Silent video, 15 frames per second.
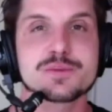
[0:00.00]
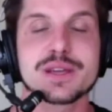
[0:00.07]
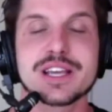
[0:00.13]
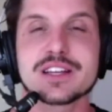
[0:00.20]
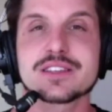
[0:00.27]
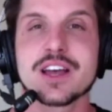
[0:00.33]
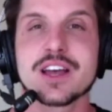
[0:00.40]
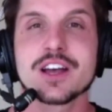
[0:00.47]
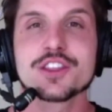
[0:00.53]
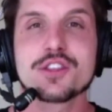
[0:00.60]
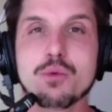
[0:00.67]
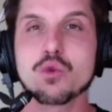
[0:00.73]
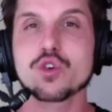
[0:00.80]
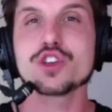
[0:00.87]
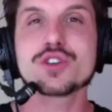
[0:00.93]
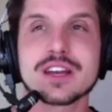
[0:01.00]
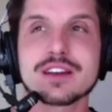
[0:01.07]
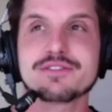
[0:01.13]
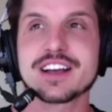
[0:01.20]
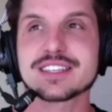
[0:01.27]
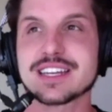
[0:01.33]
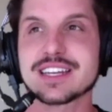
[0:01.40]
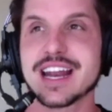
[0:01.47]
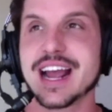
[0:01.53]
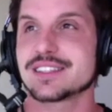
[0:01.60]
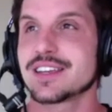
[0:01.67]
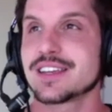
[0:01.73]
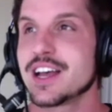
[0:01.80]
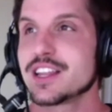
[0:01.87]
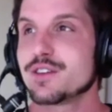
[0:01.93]
because the more you can invest in
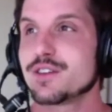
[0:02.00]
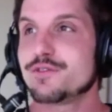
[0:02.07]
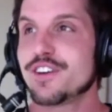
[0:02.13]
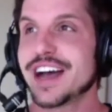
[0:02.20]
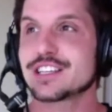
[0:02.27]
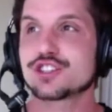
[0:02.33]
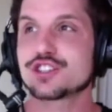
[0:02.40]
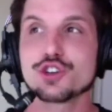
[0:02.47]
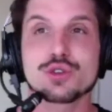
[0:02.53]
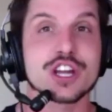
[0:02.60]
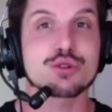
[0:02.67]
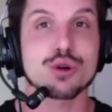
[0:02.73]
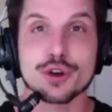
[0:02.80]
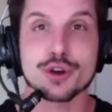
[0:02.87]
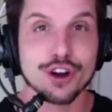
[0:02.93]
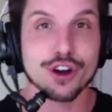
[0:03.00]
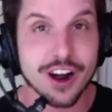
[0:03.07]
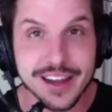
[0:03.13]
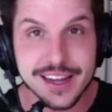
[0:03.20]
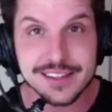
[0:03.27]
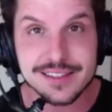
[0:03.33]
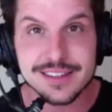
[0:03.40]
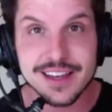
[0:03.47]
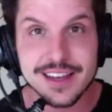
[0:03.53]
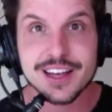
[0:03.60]
ads, the faster you can grow your audience,